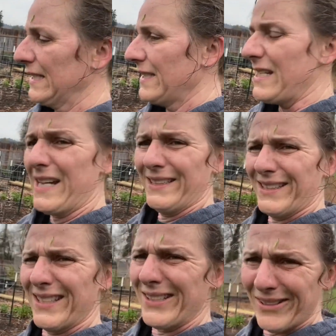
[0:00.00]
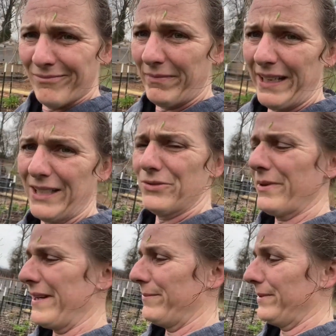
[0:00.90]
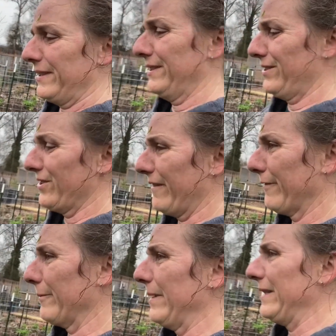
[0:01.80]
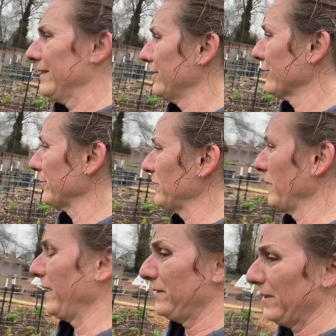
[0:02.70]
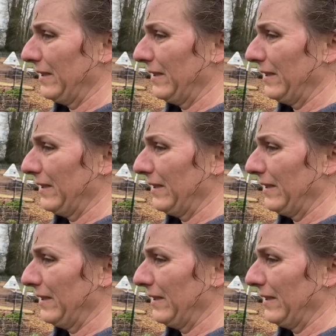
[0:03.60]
Yes, my head is wet, but this is not from rain. This is from sweat.